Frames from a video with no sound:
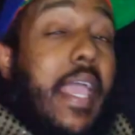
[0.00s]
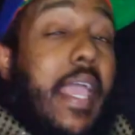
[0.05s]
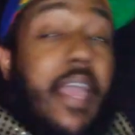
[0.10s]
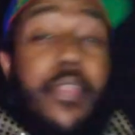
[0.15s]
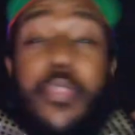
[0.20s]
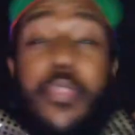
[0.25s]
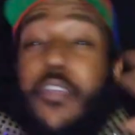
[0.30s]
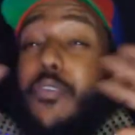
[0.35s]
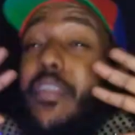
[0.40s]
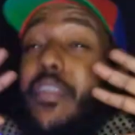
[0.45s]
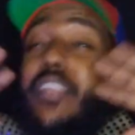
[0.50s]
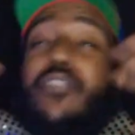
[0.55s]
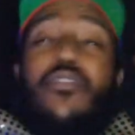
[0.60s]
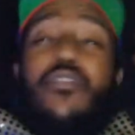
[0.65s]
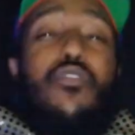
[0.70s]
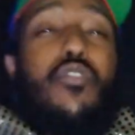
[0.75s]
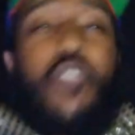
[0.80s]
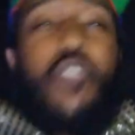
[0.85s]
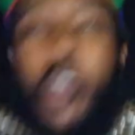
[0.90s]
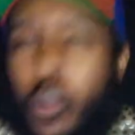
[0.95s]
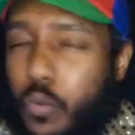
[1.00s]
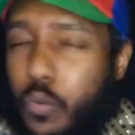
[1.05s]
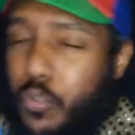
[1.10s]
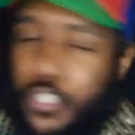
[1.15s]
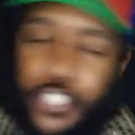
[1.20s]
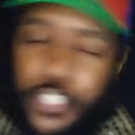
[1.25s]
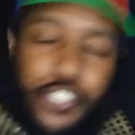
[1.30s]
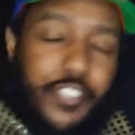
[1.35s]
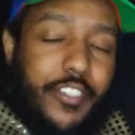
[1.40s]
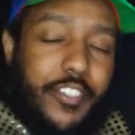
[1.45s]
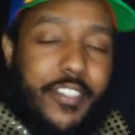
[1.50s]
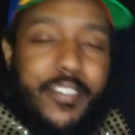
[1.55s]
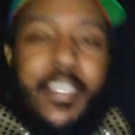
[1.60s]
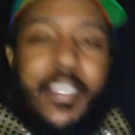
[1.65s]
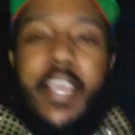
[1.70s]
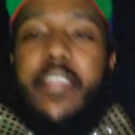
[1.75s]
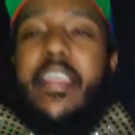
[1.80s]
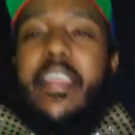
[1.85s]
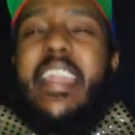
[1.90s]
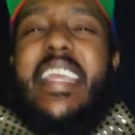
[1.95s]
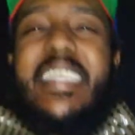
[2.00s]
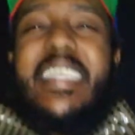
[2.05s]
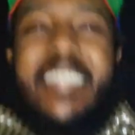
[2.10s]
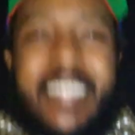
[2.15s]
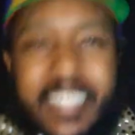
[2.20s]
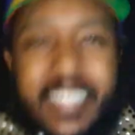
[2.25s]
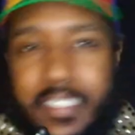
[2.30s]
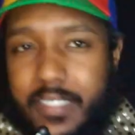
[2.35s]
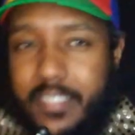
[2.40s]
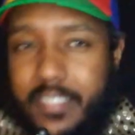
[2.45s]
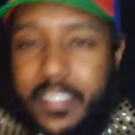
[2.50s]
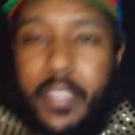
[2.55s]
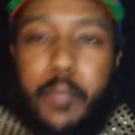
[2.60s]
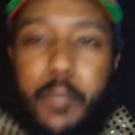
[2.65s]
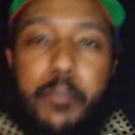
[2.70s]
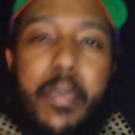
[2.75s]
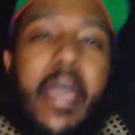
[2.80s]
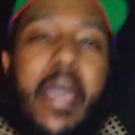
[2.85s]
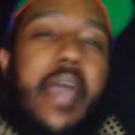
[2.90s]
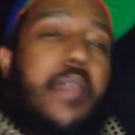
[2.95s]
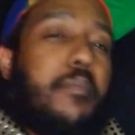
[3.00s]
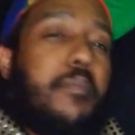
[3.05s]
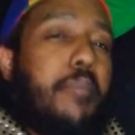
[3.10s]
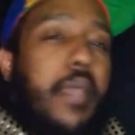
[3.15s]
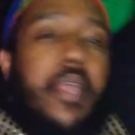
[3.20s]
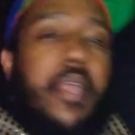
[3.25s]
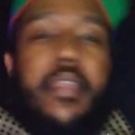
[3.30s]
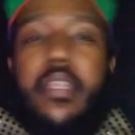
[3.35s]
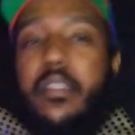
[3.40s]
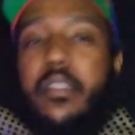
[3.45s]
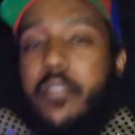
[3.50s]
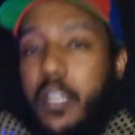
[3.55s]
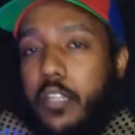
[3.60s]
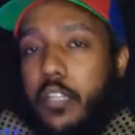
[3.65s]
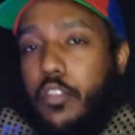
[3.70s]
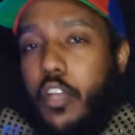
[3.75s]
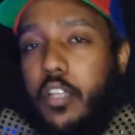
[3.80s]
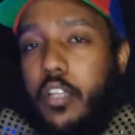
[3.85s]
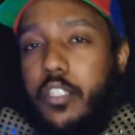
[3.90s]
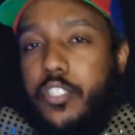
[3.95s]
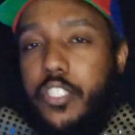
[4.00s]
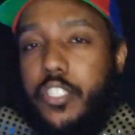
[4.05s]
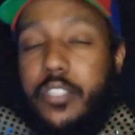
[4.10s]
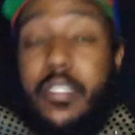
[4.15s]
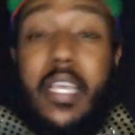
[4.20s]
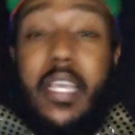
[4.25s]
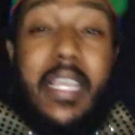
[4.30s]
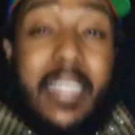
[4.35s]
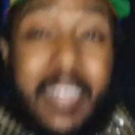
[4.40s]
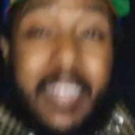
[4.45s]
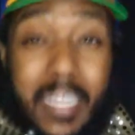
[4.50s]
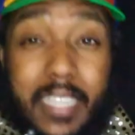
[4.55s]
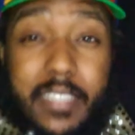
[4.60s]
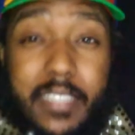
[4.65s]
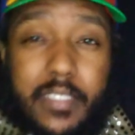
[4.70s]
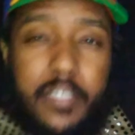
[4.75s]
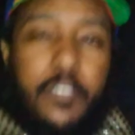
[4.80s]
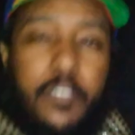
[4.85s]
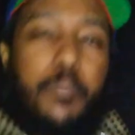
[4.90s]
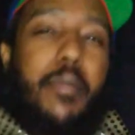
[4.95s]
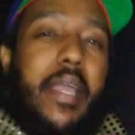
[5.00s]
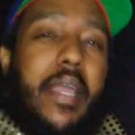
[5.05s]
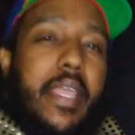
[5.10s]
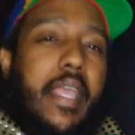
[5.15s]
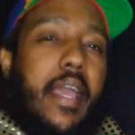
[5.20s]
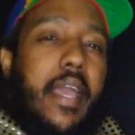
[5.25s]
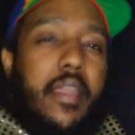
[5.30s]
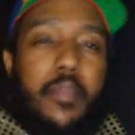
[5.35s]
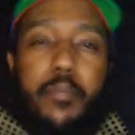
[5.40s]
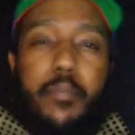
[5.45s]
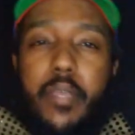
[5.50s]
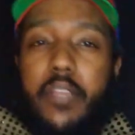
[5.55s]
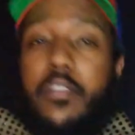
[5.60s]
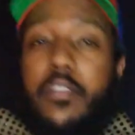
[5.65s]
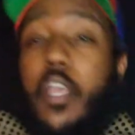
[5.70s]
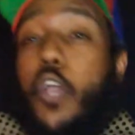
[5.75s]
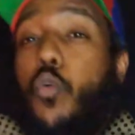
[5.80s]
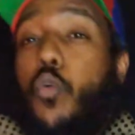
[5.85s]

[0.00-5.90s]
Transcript: And there is no assurance that existing patent-pending technologies licensed by Cannabix